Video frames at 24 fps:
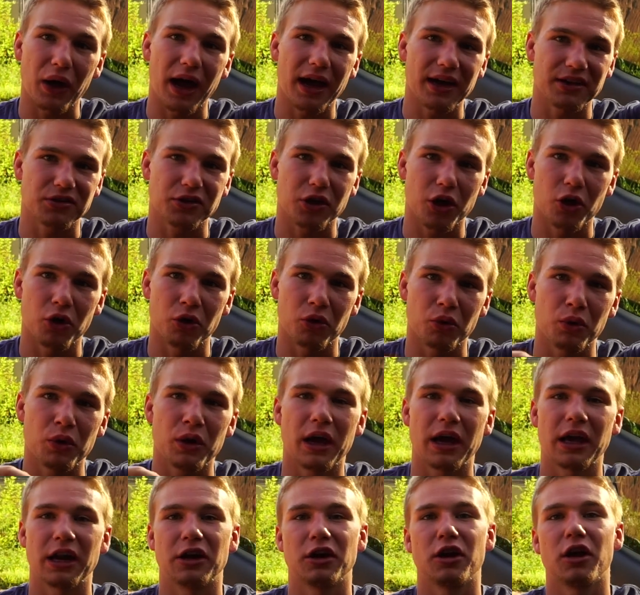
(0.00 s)
ice cove
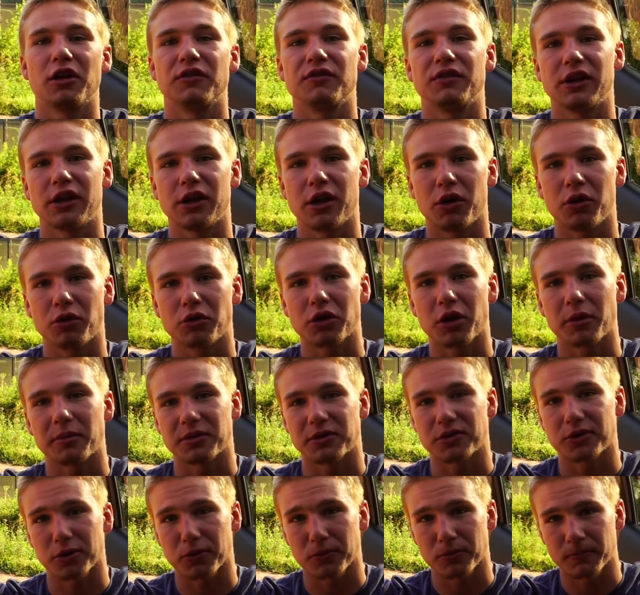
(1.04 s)
in another video coming
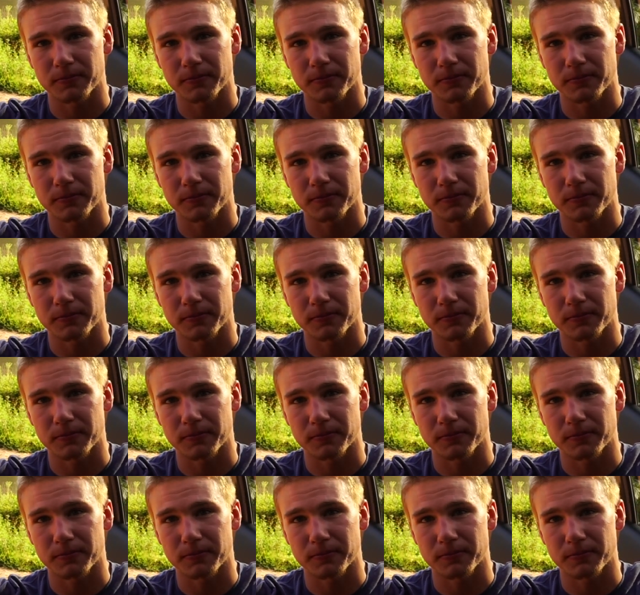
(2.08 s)
soon.